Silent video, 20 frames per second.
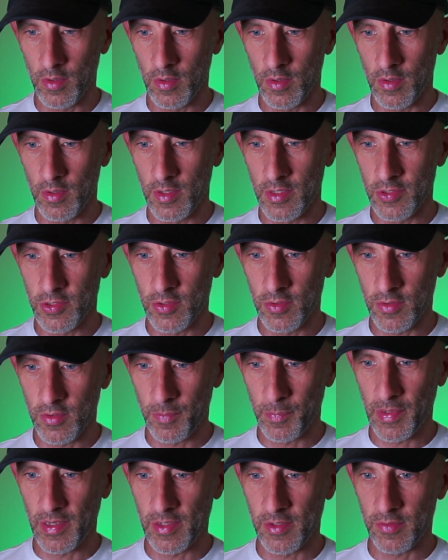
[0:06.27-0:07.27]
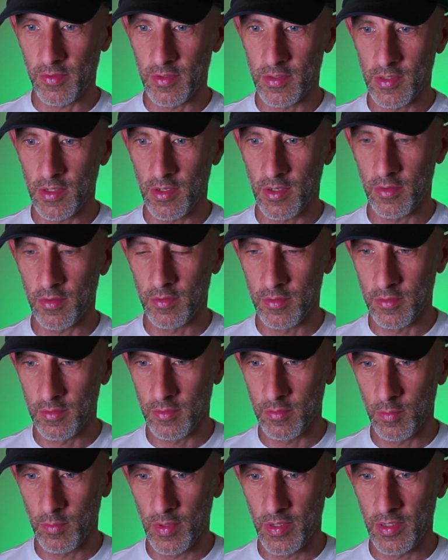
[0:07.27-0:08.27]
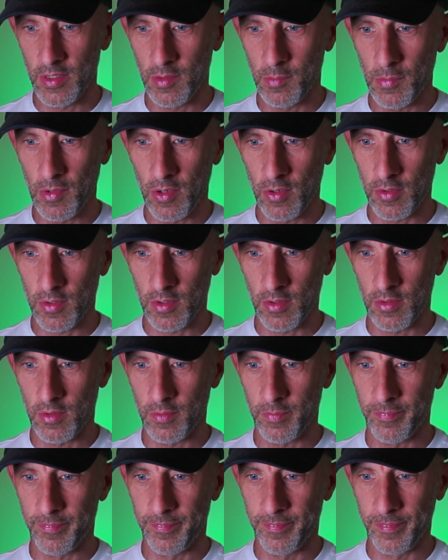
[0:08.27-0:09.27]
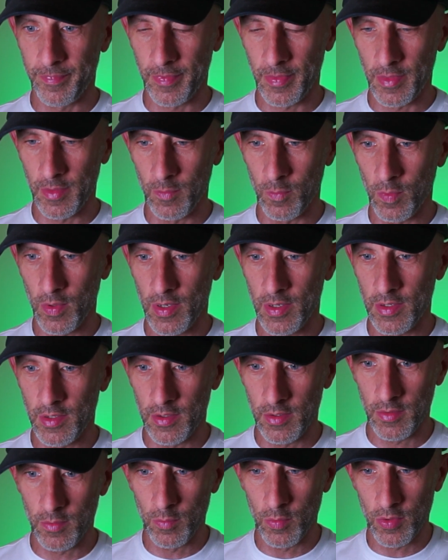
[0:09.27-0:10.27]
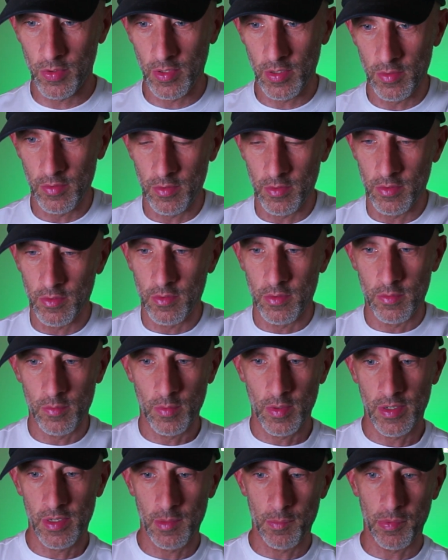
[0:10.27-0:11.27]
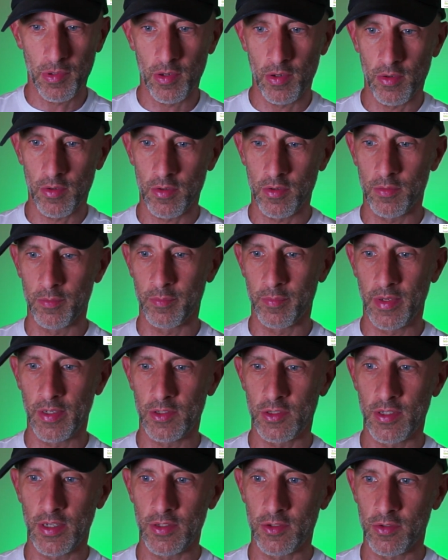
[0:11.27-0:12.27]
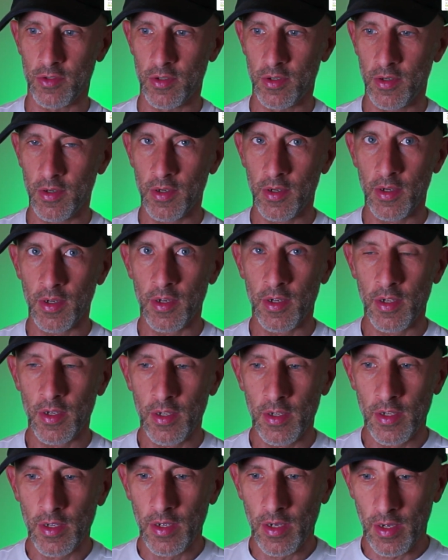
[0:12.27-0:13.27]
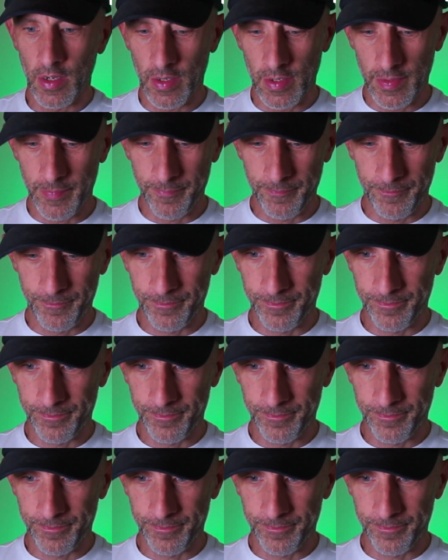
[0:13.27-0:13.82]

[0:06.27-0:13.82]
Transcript: list your domains for sale? Where do you market them? What do you do? Where do you park them, etc. One